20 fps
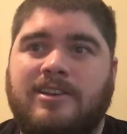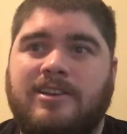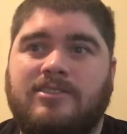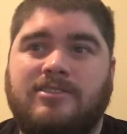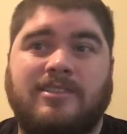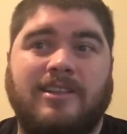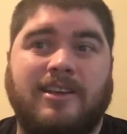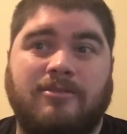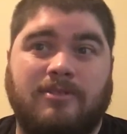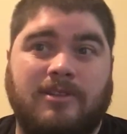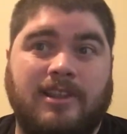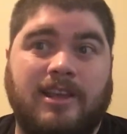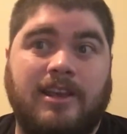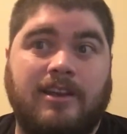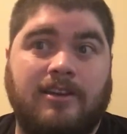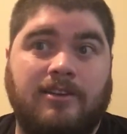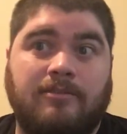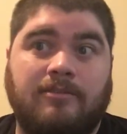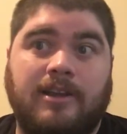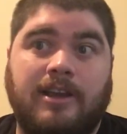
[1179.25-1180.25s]
So like
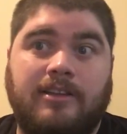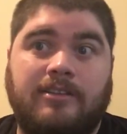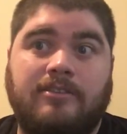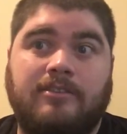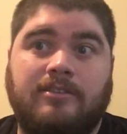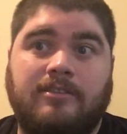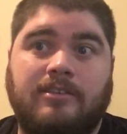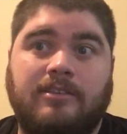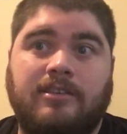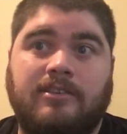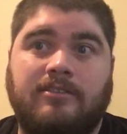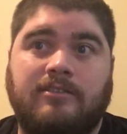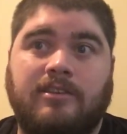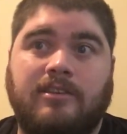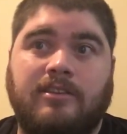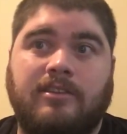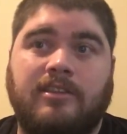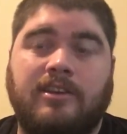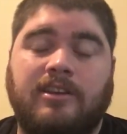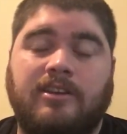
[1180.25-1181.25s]
related rates is a
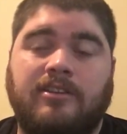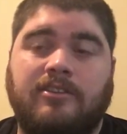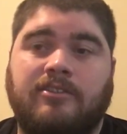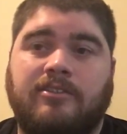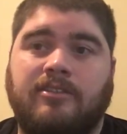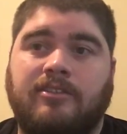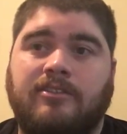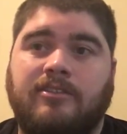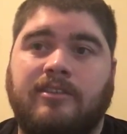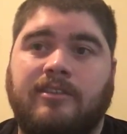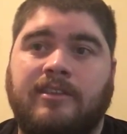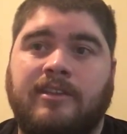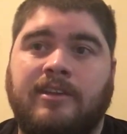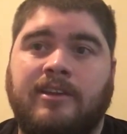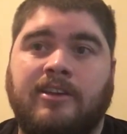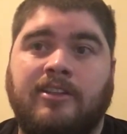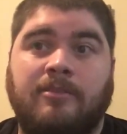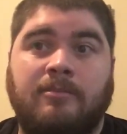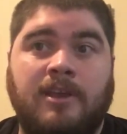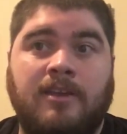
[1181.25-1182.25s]
good thing to search on
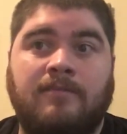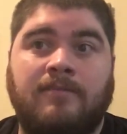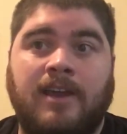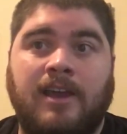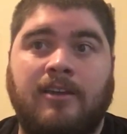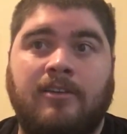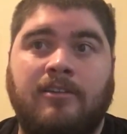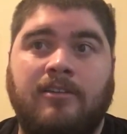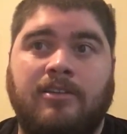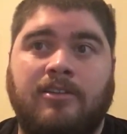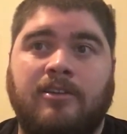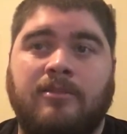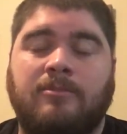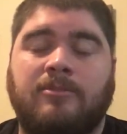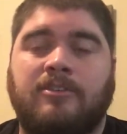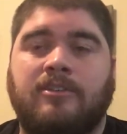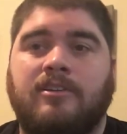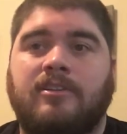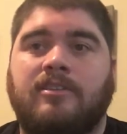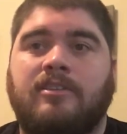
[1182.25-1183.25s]
there. The mean value theorem
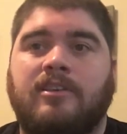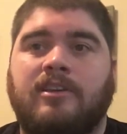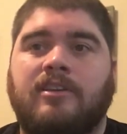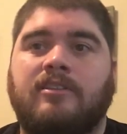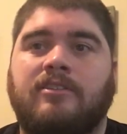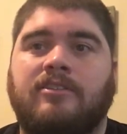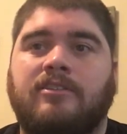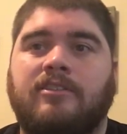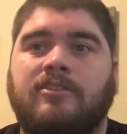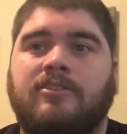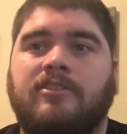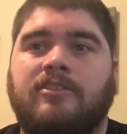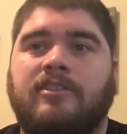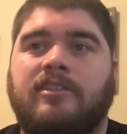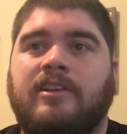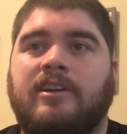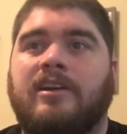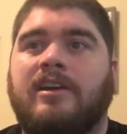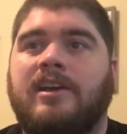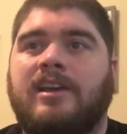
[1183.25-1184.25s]
is a good thing to search on
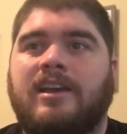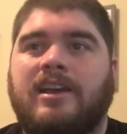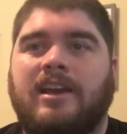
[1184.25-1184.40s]
there.